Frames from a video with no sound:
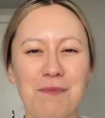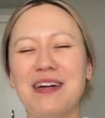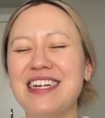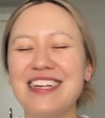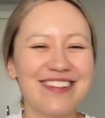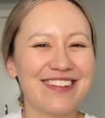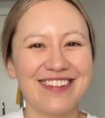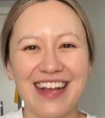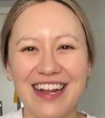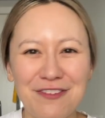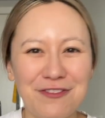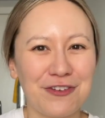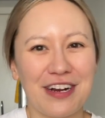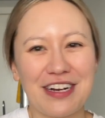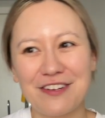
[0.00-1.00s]
But instead
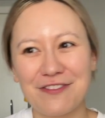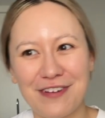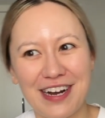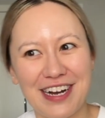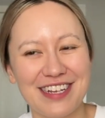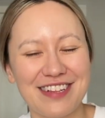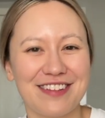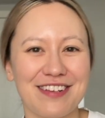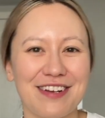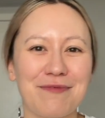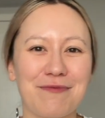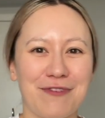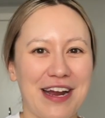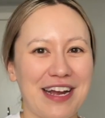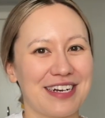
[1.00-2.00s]
of trying to find
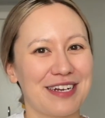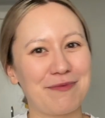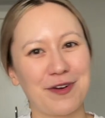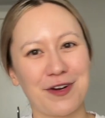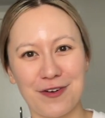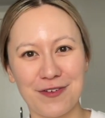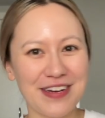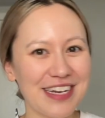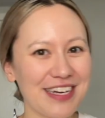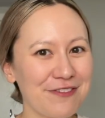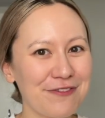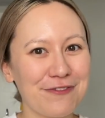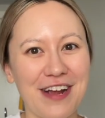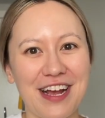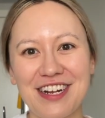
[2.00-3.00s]
some random Korean
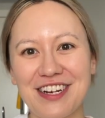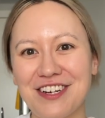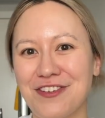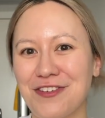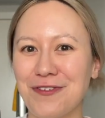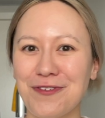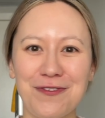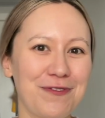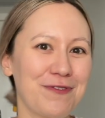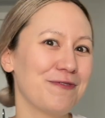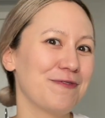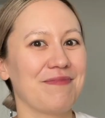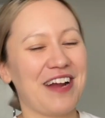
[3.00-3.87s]
friend to